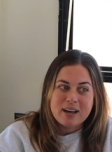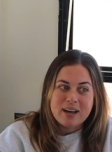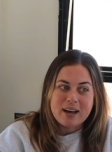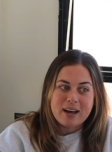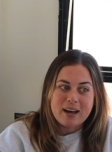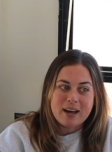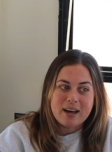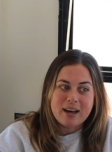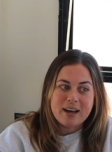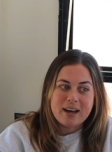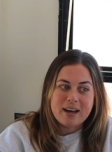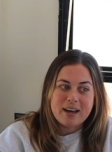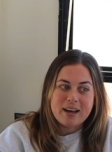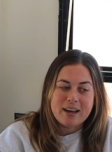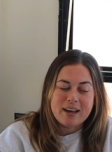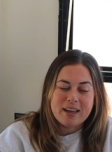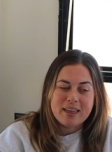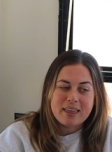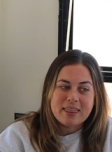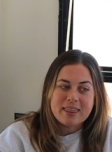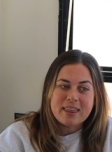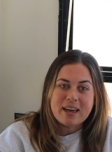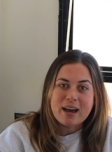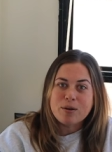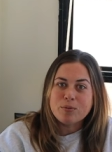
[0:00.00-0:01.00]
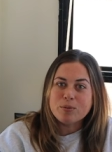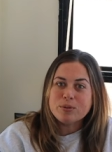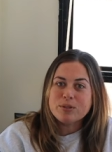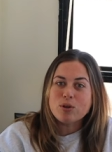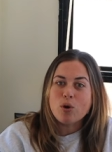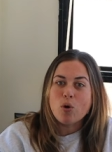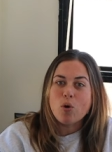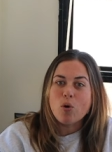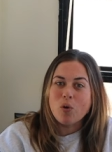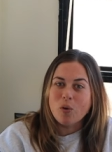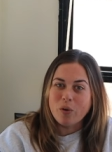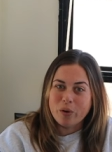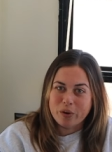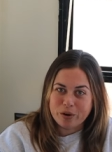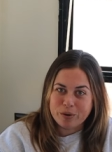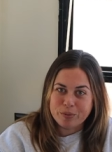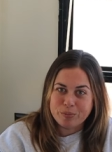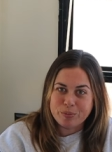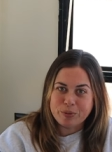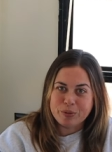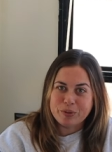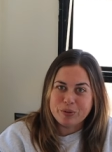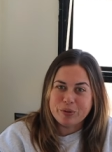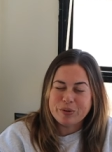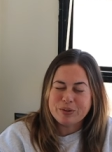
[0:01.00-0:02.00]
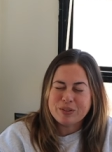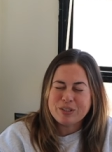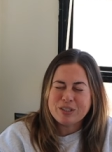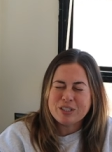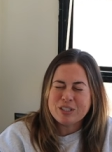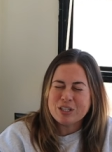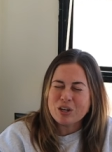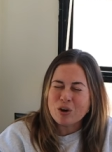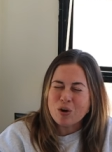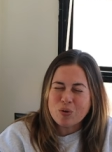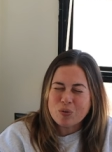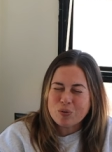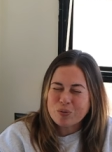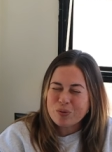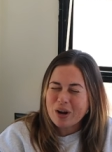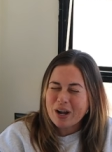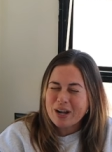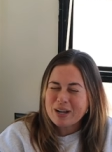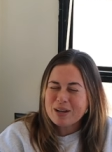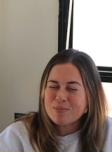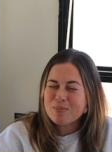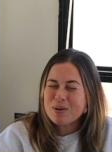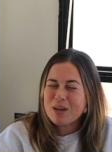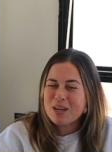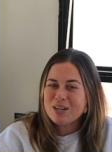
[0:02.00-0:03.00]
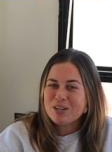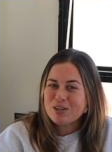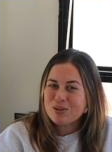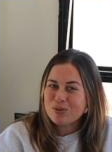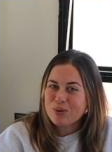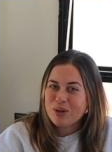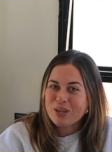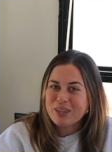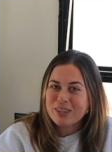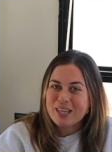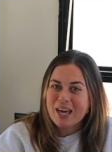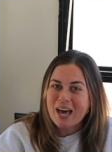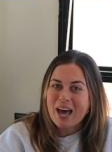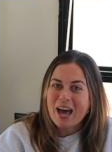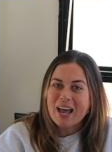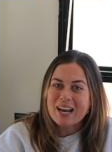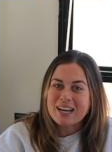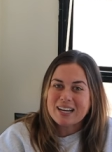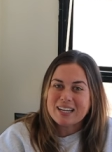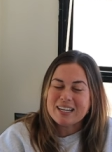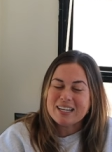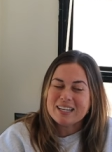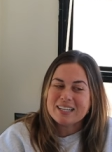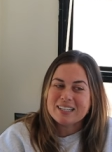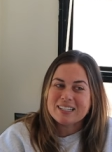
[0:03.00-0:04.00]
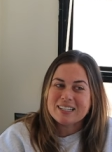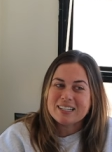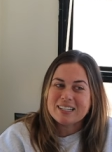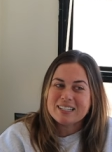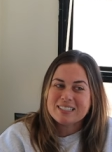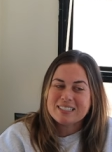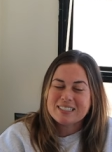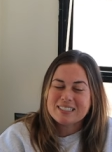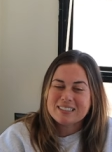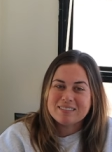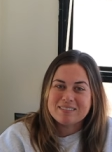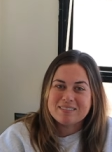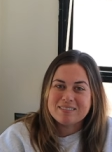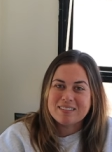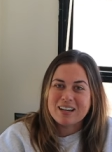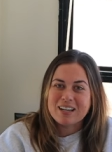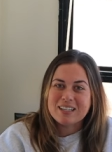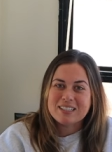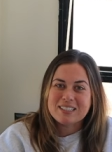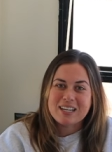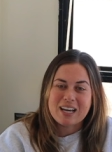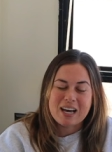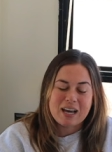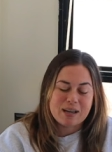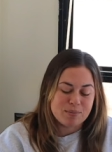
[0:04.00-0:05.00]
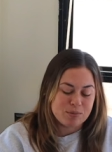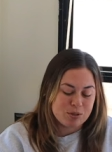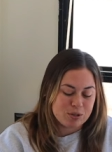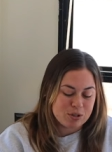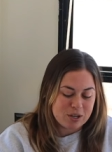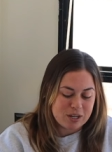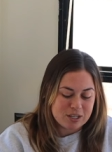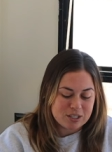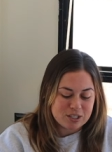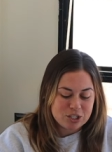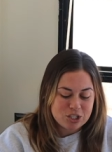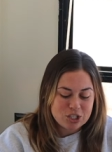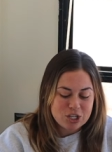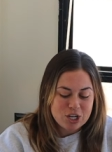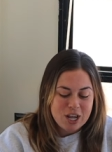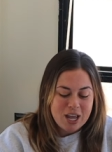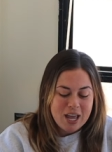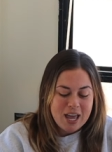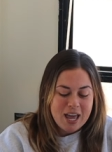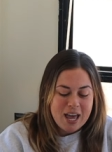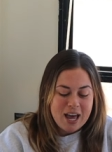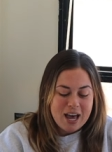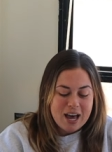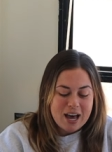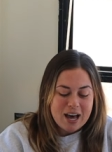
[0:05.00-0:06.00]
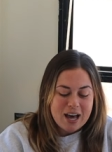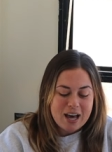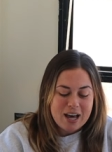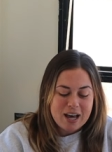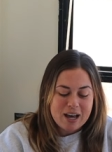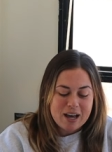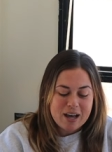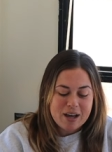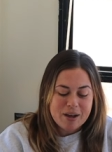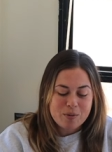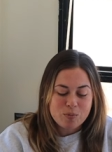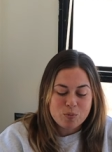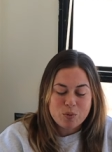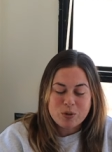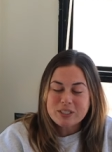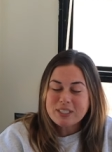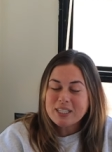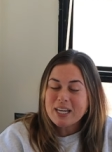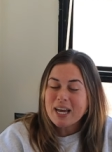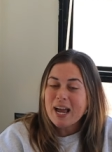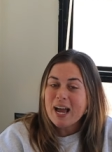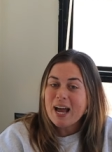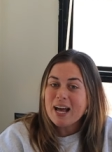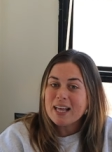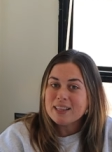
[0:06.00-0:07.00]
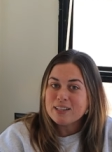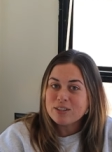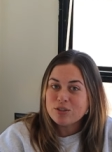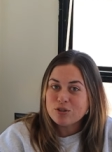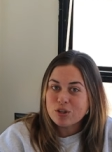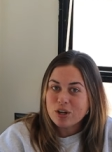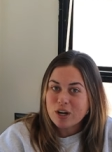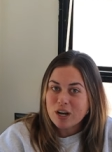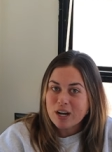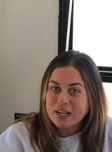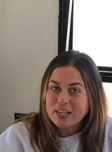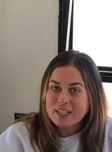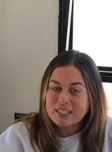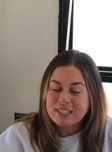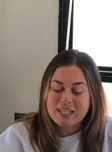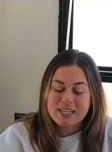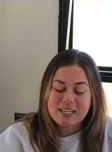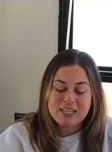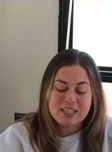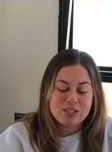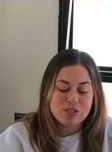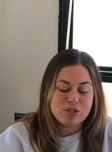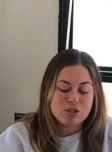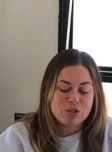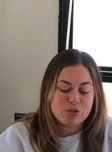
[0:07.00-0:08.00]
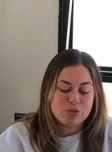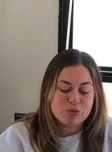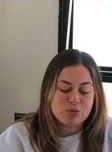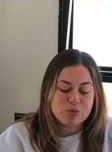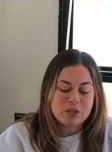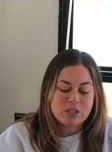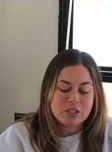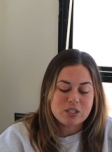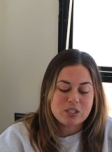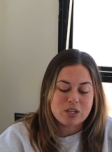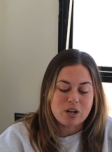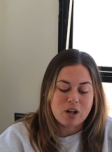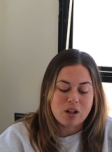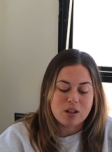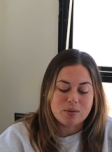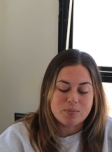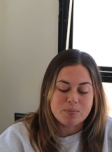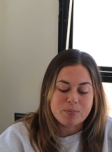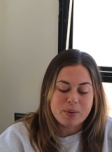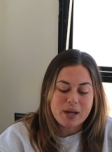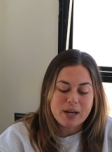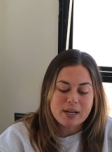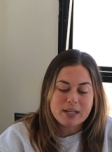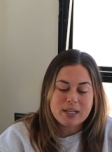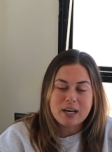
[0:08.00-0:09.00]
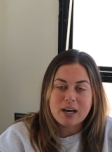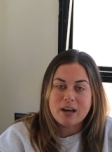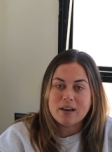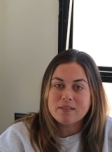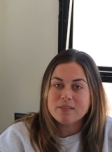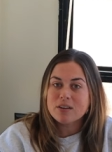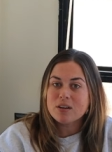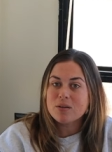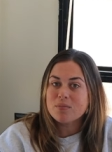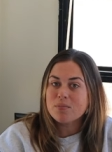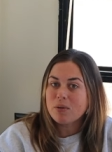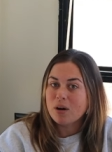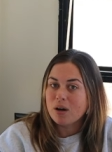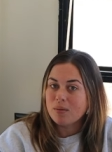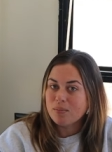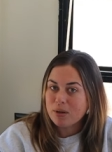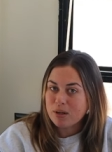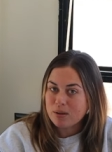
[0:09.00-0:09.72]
Uh, that was horrible. Don't recommend doing that in a, a time crunch. Um, once I had the truck, needed to install a bed cover. Mom